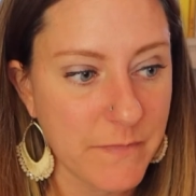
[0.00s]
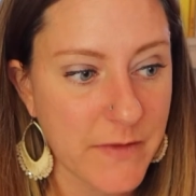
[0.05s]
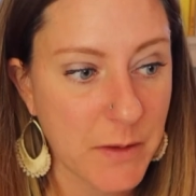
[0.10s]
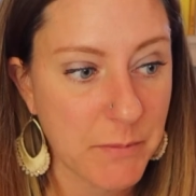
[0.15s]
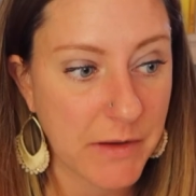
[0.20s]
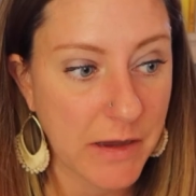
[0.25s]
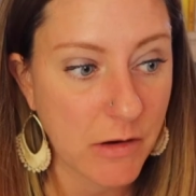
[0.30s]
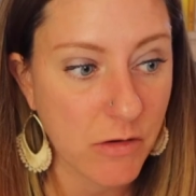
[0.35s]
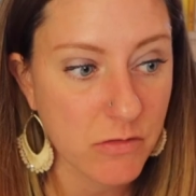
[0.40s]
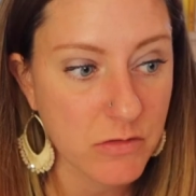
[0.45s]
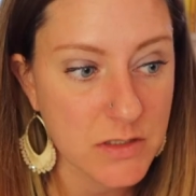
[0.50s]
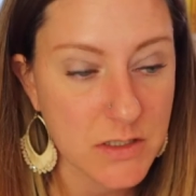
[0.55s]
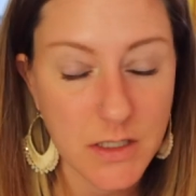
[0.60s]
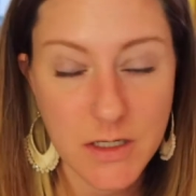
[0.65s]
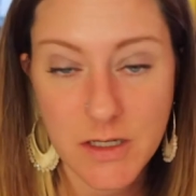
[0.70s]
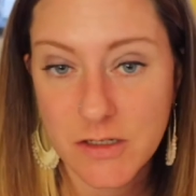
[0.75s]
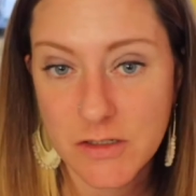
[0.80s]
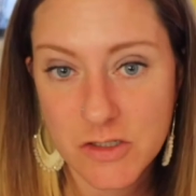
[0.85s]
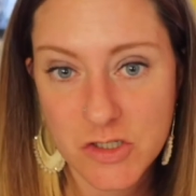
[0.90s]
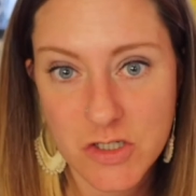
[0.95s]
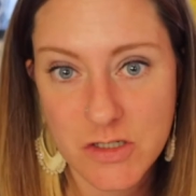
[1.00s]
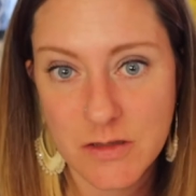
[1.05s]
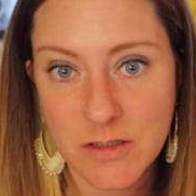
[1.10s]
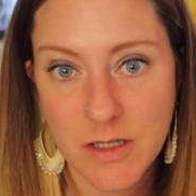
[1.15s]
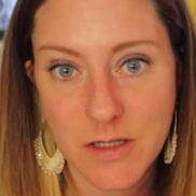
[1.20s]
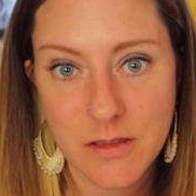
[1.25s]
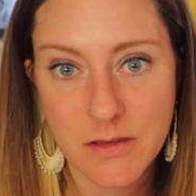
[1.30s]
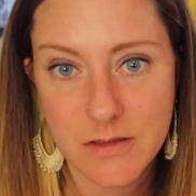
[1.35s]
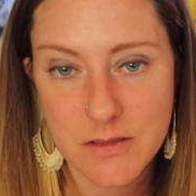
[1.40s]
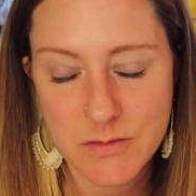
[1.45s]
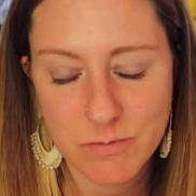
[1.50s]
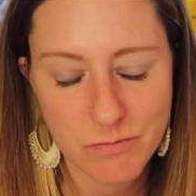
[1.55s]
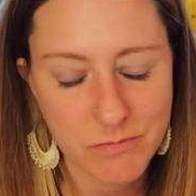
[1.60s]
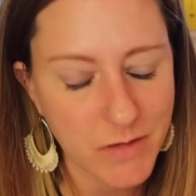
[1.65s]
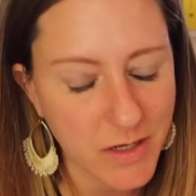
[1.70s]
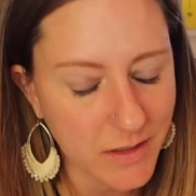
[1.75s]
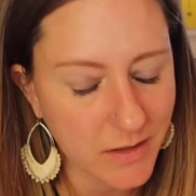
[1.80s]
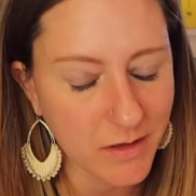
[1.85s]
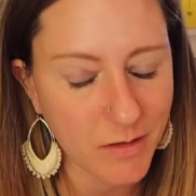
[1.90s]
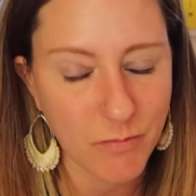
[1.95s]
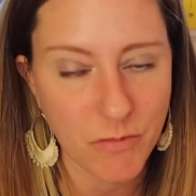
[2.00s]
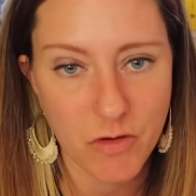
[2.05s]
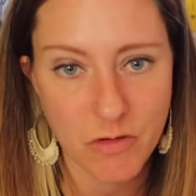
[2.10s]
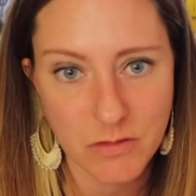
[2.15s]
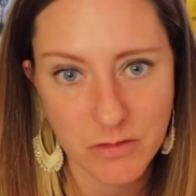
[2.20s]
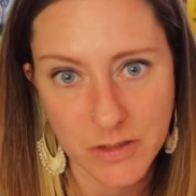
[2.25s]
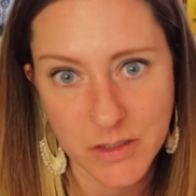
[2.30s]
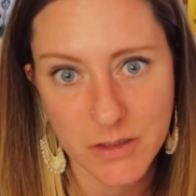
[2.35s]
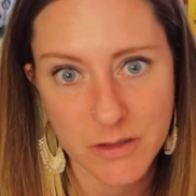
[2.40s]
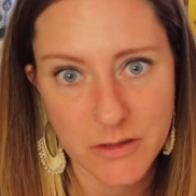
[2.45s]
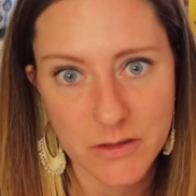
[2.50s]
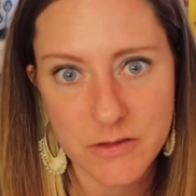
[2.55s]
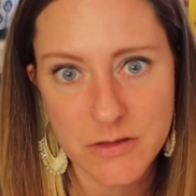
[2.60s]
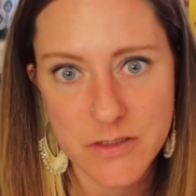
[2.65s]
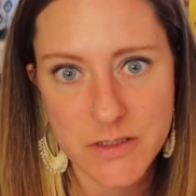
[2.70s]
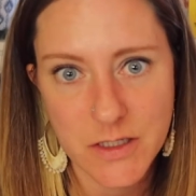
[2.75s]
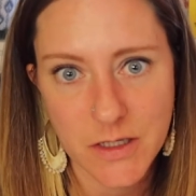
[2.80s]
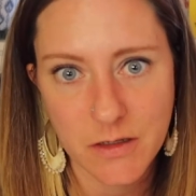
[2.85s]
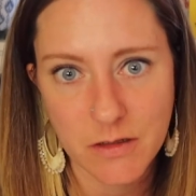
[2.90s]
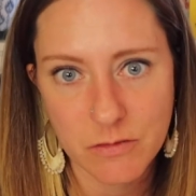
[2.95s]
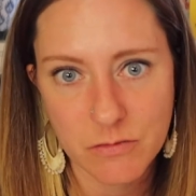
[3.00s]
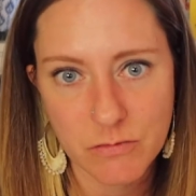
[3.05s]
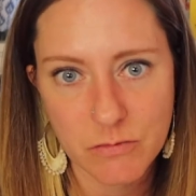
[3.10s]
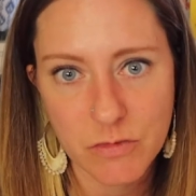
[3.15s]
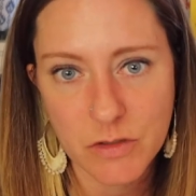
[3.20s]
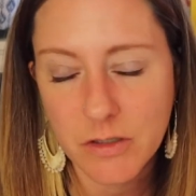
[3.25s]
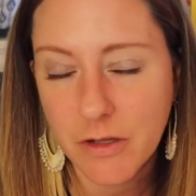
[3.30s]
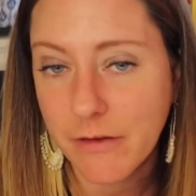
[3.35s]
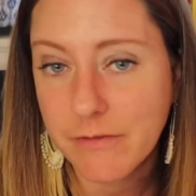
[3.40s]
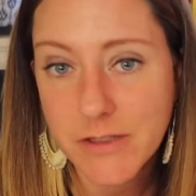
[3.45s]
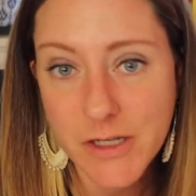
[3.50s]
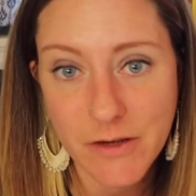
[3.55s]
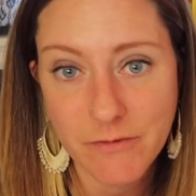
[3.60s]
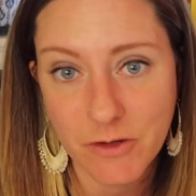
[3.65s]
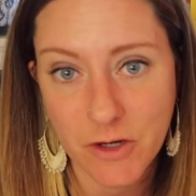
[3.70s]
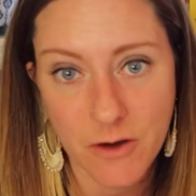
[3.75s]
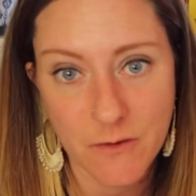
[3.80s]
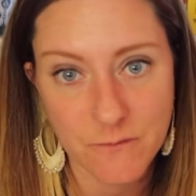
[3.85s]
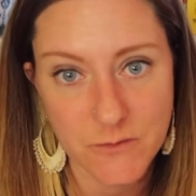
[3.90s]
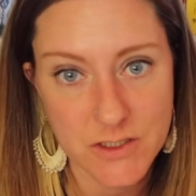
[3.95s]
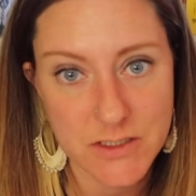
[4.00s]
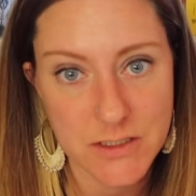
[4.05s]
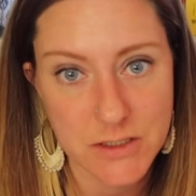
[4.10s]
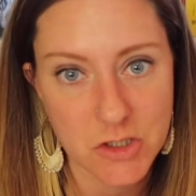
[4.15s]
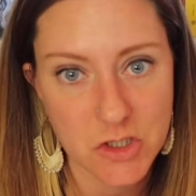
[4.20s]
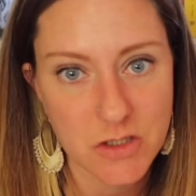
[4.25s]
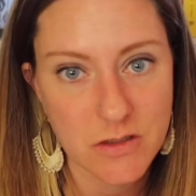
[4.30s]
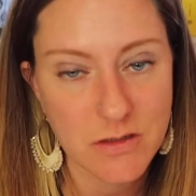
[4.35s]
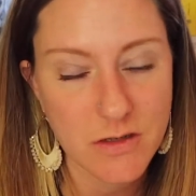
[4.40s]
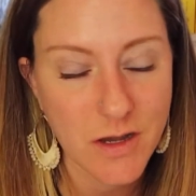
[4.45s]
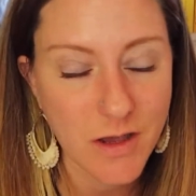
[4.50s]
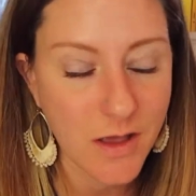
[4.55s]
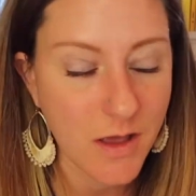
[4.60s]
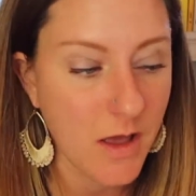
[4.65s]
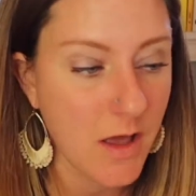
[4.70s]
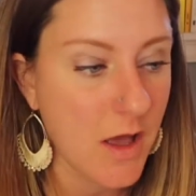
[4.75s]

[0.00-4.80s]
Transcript: about a condition like this, man, I'm all ears and would love to have a conversation.